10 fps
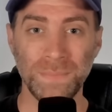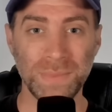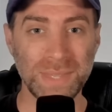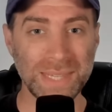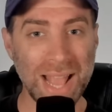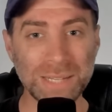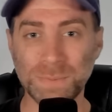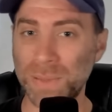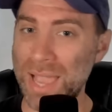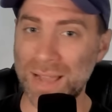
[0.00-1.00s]
stats
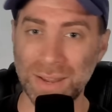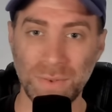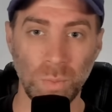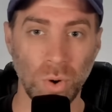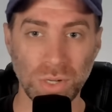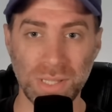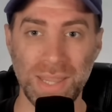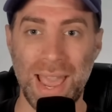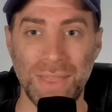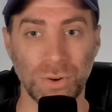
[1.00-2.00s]
play out even worse than
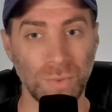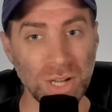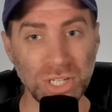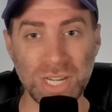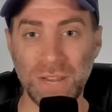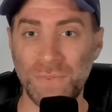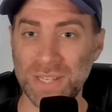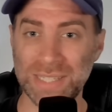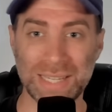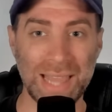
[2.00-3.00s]
that. The rushing
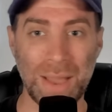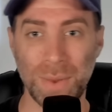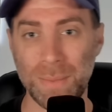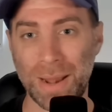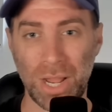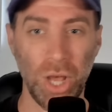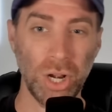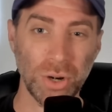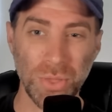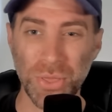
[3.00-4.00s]
defense is allowing about
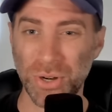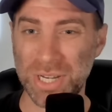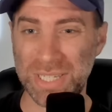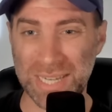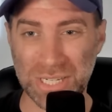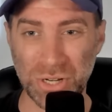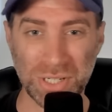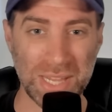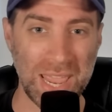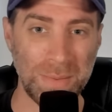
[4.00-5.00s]
136
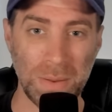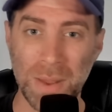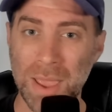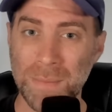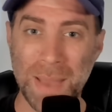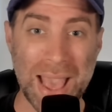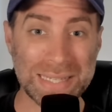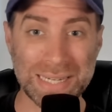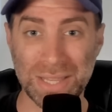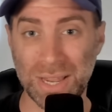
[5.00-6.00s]
yards a game, and
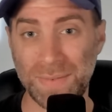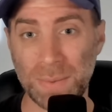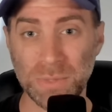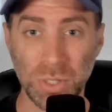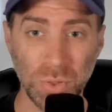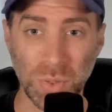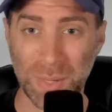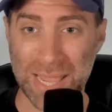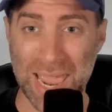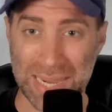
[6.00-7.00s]
passing, they're giving up
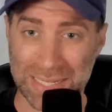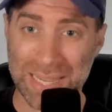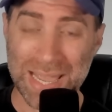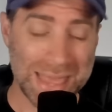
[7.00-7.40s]
228.